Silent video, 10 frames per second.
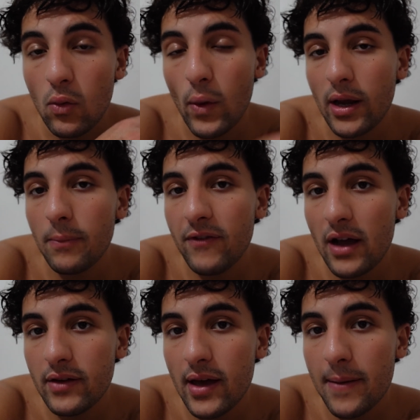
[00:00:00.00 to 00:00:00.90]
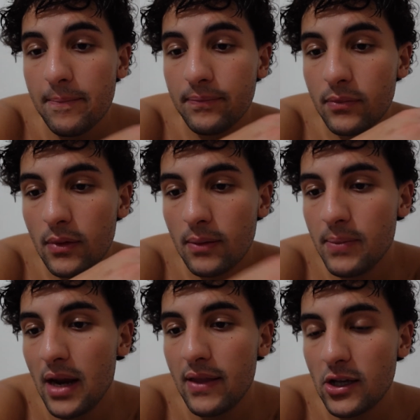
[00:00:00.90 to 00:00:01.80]
wake up 5 a.m.,
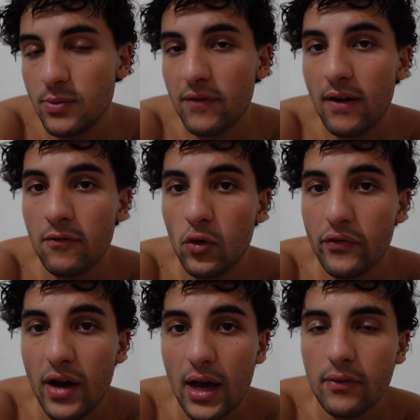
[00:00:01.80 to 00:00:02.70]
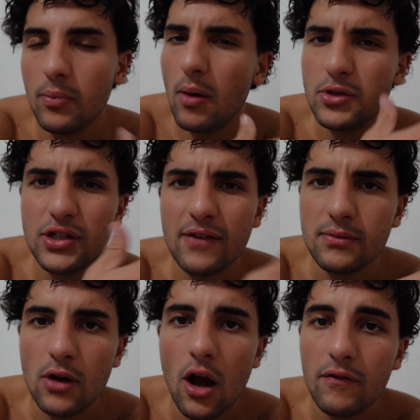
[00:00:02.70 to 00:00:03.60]
be out of the house by 5:45. I'll probably just have
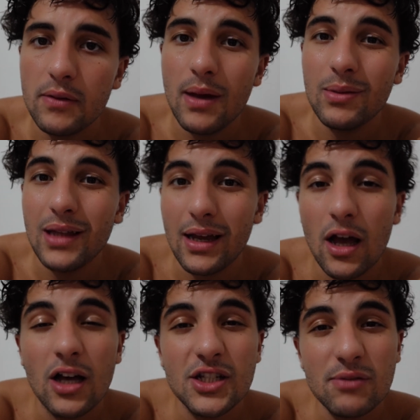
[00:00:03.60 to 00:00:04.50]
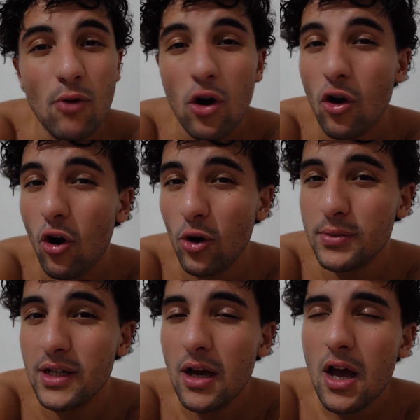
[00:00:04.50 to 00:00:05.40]
some coffee, maybe like a small
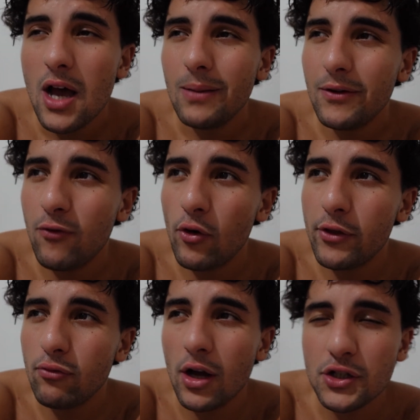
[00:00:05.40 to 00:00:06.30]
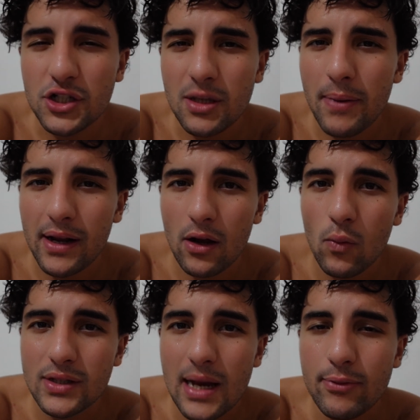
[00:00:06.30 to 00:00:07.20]
carbs before the run, just depending on
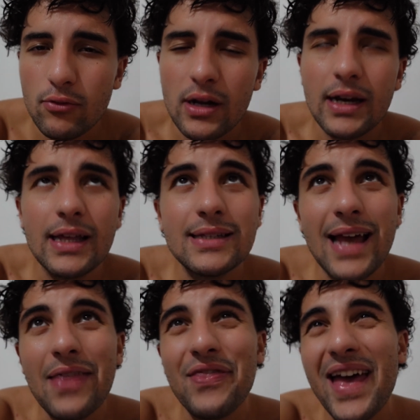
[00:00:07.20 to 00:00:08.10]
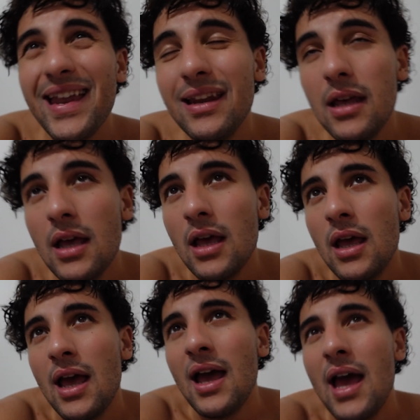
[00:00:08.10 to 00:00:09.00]
what type of run it is, and then
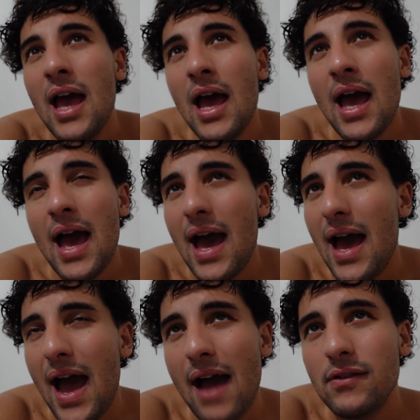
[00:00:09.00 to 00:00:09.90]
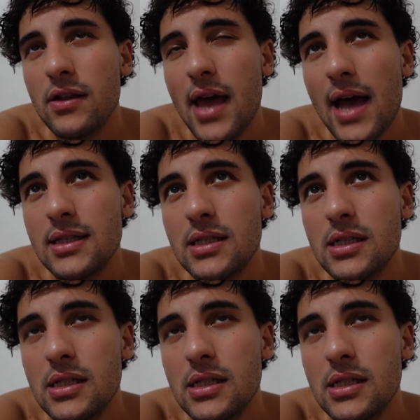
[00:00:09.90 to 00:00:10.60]
after that,